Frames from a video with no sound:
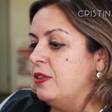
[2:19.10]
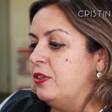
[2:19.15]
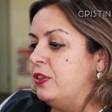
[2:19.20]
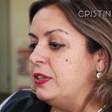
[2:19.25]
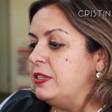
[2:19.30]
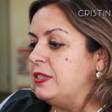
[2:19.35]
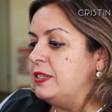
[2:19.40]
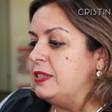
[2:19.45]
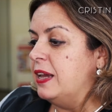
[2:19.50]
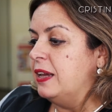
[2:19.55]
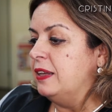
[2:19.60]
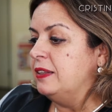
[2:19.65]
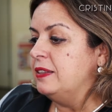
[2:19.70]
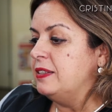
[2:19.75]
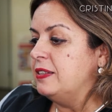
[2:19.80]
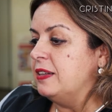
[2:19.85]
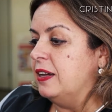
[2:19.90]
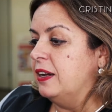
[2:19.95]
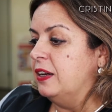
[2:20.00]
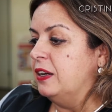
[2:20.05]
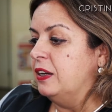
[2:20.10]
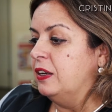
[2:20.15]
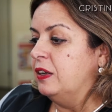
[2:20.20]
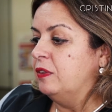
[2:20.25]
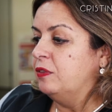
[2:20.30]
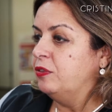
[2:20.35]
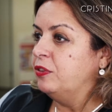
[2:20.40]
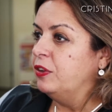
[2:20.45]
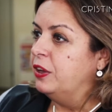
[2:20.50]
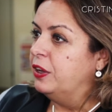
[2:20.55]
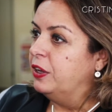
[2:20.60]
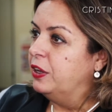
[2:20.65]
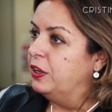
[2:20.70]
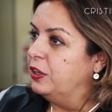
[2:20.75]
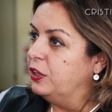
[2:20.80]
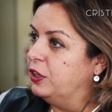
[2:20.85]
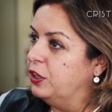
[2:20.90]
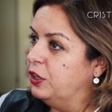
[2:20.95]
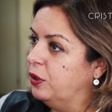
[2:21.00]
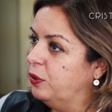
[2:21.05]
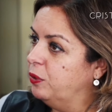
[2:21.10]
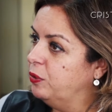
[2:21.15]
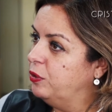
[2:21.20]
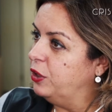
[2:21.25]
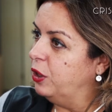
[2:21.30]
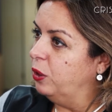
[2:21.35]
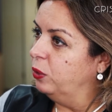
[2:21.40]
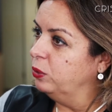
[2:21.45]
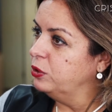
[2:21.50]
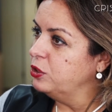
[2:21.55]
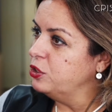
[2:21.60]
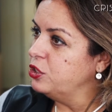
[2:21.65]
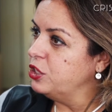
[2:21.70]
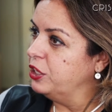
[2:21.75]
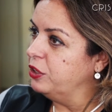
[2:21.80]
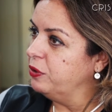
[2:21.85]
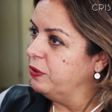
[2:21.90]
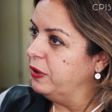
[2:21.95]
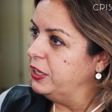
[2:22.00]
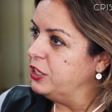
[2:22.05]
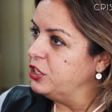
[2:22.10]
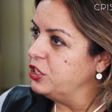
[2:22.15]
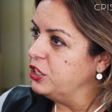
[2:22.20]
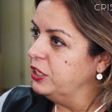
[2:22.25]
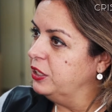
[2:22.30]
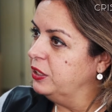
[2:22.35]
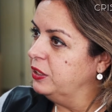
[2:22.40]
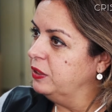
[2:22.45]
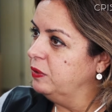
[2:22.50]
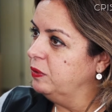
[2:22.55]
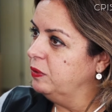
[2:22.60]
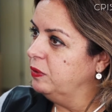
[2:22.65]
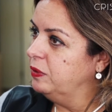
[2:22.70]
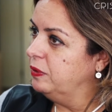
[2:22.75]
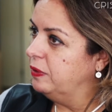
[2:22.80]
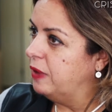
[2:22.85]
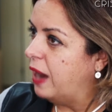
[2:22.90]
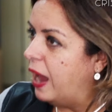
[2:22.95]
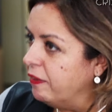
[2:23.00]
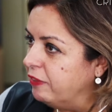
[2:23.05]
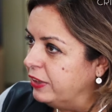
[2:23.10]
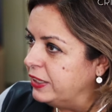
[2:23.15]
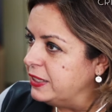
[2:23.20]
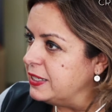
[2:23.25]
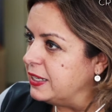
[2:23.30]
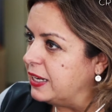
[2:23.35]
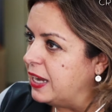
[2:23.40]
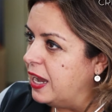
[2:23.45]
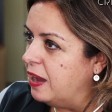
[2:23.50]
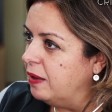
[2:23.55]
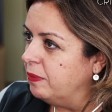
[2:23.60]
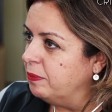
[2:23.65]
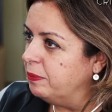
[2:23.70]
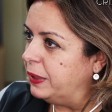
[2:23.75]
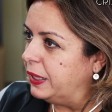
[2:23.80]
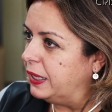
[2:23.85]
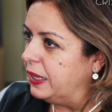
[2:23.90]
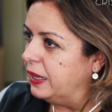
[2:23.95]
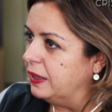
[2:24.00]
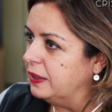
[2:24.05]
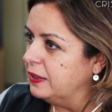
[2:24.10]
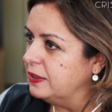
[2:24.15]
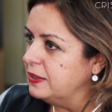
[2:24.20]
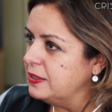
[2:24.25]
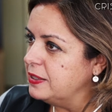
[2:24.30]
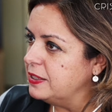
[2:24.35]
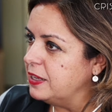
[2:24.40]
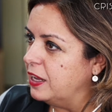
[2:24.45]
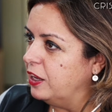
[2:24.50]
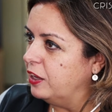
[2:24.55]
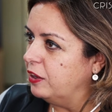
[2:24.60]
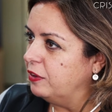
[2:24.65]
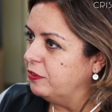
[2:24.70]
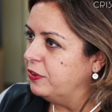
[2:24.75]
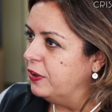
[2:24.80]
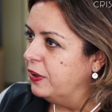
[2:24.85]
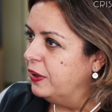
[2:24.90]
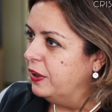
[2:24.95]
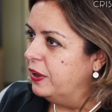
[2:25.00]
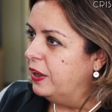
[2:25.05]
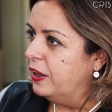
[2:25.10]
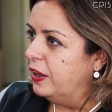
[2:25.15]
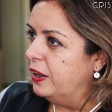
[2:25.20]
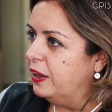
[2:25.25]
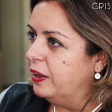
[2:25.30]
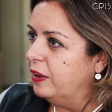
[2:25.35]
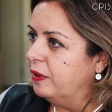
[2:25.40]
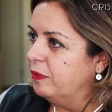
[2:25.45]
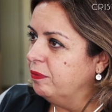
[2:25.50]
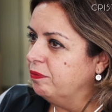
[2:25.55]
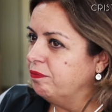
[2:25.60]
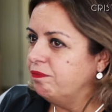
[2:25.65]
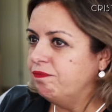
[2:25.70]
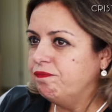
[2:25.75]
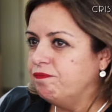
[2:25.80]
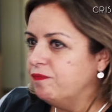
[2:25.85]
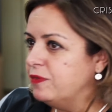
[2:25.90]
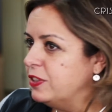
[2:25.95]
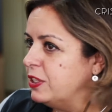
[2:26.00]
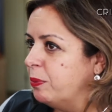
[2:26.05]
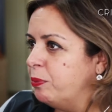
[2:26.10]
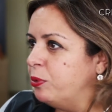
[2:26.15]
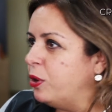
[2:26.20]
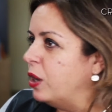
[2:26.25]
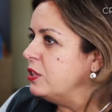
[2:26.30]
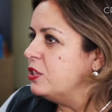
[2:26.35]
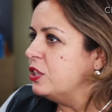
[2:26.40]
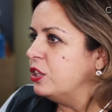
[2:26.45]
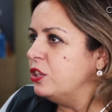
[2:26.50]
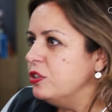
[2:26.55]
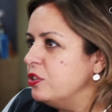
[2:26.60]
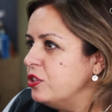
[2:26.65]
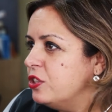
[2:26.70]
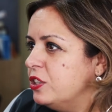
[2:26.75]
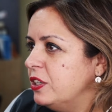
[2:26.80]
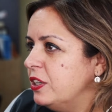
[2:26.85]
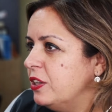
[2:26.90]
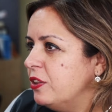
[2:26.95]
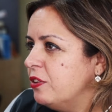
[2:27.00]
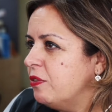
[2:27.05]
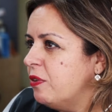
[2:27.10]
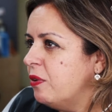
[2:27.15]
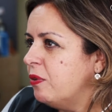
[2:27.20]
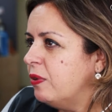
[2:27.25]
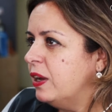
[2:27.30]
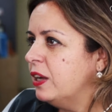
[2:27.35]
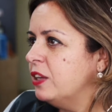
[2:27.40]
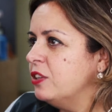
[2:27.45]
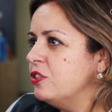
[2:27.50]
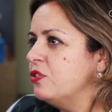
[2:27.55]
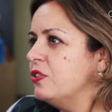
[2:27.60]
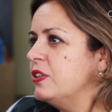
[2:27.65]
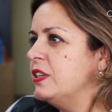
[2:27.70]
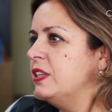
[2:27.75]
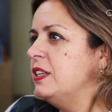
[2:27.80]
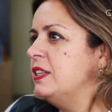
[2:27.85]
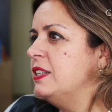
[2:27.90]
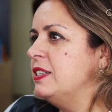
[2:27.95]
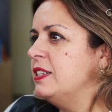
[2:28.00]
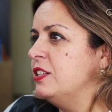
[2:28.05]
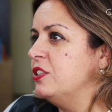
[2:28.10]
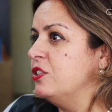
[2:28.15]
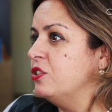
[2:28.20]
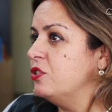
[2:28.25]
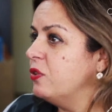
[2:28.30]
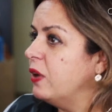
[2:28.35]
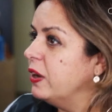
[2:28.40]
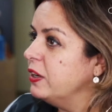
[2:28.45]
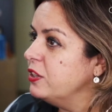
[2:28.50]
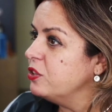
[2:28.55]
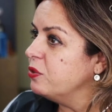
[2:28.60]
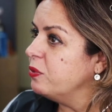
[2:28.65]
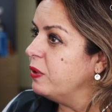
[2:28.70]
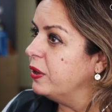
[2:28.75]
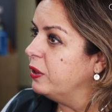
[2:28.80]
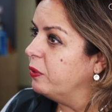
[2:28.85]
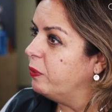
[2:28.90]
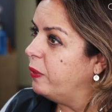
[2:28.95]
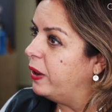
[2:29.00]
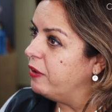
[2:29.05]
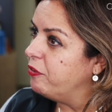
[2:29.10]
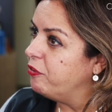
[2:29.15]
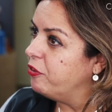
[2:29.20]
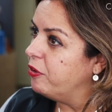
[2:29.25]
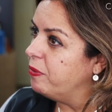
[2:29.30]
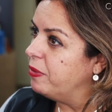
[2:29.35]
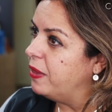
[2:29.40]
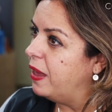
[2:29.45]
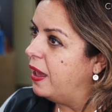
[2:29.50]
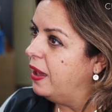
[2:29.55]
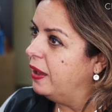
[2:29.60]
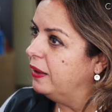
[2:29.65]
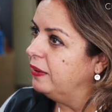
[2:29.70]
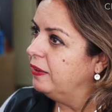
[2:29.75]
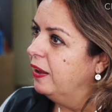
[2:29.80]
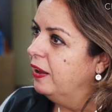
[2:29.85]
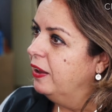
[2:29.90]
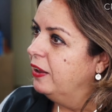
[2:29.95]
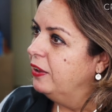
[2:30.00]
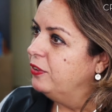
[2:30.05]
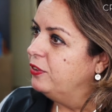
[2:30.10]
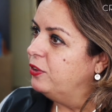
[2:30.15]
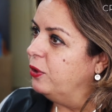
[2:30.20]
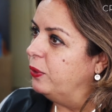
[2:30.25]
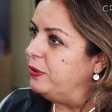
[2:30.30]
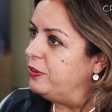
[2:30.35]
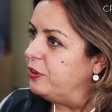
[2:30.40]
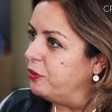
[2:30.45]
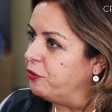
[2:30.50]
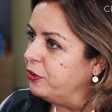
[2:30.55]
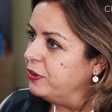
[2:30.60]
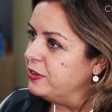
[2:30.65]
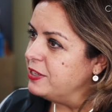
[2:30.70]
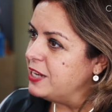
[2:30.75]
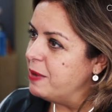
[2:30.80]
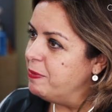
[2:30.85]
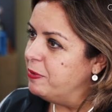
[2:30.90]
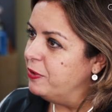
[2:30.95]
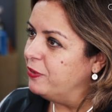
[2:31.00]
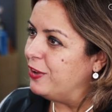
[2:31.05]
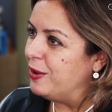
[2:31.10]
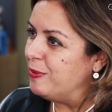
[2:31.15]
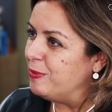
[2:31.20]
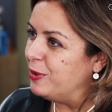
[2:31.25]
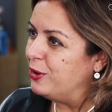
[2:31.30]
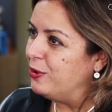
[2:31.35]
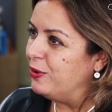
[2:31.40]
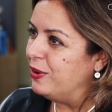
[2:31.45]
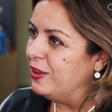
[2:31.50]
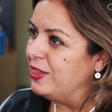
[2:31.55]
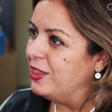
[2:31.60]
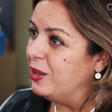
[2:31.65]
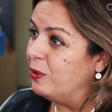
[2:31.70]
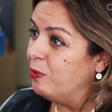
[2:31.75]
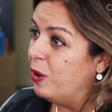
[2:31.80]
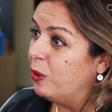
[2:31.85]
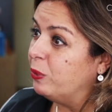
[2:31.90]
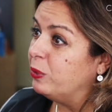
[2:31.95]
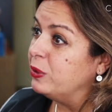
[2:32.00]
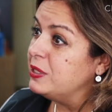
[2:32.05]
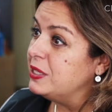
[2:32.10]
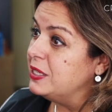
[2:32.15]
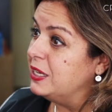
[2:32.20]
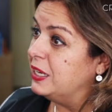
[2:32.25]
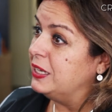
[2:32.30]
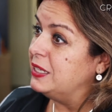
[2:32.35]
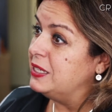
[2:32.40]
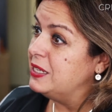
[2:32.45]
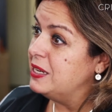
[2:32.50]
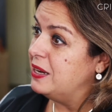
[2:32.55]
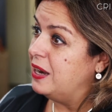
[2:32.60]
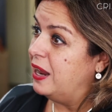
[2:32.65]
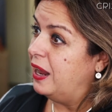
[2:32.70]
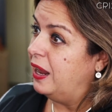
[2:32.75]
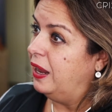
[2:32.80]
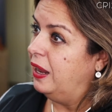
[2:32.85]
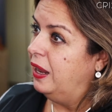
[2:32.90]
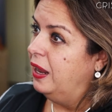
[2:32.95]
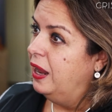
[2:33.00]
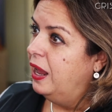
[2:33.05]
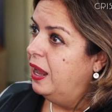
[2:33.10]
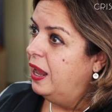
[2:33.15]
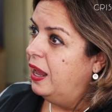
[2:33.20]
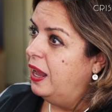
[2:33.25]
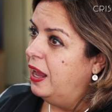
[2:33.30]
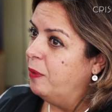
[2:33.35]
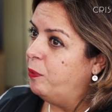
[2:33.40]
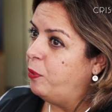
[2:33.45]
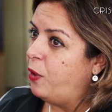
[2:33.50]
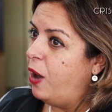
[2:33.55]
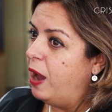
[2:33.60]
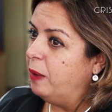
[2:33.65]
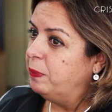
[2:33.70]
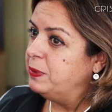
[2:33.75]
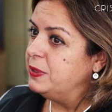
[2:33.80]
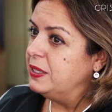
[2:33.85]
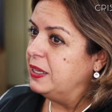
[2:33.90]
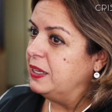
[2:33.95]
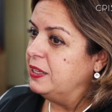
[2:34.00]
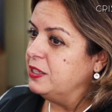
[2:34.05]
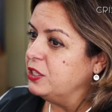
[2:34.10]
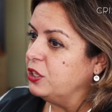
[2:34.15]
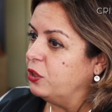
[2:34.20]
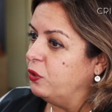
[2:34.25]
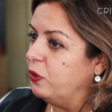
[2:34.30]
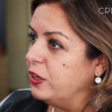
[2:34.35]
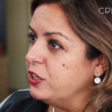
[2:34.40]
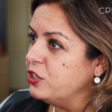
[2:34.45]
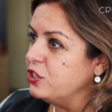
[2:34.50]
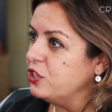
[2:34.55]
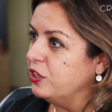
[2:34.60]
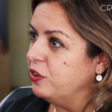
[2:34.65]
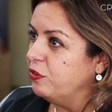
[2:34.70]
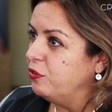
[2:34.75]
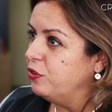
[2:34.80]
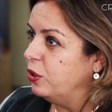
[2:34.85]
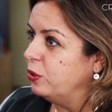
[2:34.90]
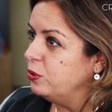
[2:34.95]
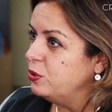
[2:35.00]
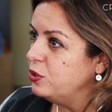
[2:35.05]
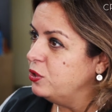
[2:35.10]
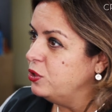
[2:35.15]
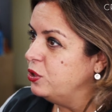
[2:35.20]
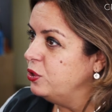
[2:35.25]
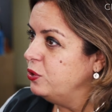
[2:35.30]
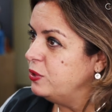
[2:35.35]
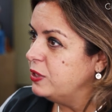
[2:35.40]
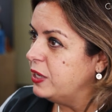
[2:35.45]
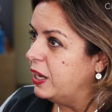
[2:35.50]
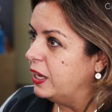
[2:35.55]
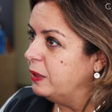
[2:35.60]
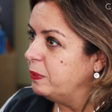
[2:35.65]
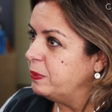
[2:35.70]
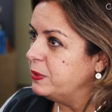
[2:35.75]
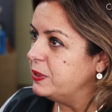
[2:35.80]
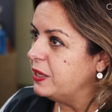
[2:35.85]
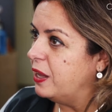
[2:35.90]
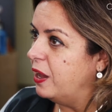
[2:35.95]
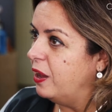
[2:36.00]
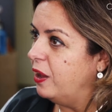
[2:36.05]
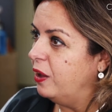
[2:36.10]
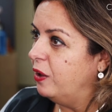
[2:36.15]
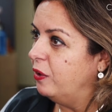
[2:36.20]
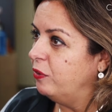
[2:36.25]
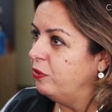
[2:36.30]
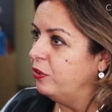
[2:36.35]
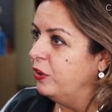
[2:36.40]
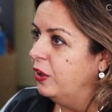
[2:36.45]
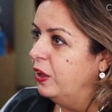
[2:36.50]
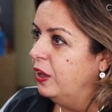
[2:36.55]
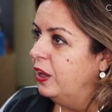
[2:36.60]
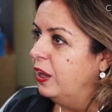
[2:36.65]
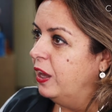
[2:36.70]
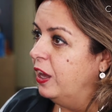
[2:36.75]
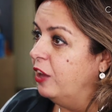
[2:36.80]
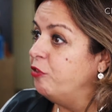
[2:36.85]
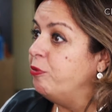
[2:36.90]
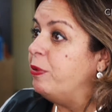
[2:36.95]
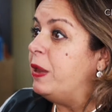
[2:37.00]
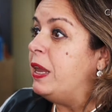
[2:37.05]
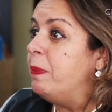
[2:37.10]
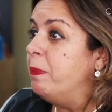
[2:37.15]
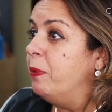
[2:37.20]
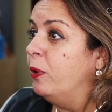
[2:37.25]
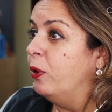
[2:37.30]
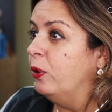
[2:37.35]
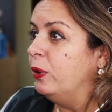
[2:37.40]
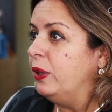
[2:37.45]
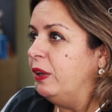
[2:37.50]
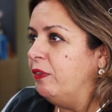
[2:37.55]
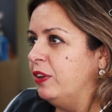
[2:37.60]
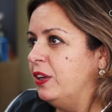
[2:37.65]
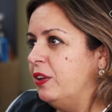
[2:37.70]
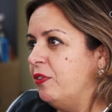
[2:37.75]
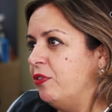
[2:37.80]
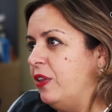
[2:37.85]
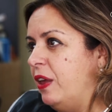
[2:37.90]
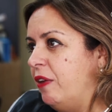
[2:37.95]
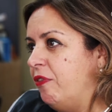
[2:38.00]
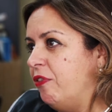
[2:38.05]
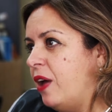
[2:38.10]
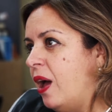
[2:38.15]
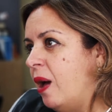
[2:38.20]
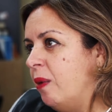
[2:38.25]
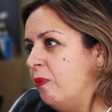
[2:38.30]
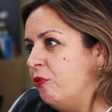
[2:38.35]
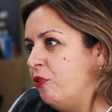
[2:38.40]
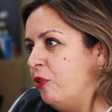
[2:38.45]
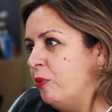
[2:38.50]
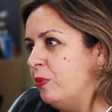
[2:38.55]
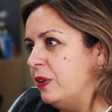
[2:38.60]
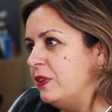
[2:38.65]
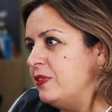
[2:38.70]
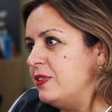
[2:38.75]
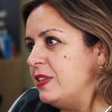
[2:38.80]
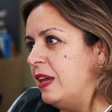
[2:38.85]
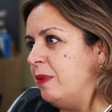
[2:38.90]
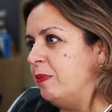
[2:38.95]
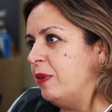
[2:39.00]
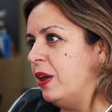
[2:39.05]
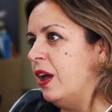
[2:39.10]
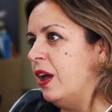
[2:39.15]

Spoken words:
this sense of, the older generation having to come because of some prosecution in their own countries and trying to run away from that. So a different type of immigrant than what we're seeing today. And perhaps the integration of those two types of people, even if they've come from the same